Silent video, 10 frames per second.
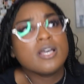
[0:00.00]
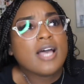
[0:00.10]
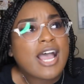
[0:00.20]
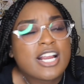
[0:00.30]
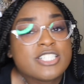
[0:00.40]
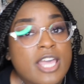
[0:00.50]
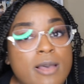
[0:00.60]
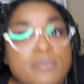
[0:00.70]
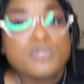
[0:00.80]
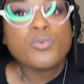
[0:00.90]
our
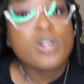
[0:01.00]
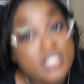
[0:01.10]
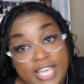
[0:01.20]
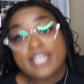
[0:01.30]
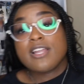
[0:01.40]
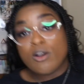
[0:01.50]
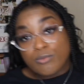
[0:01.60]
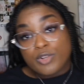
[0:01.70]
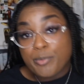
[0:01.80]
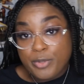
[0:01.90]
exams were taken
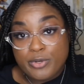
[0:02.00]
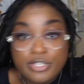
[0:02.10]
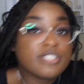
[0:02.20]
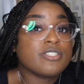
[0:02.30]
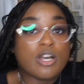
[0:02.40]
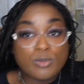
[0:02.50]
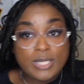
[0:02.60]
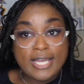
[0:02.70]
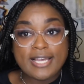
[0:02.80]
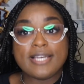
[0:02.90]
on computers,
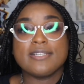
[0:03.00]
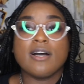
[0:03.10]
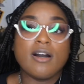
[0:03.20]
online.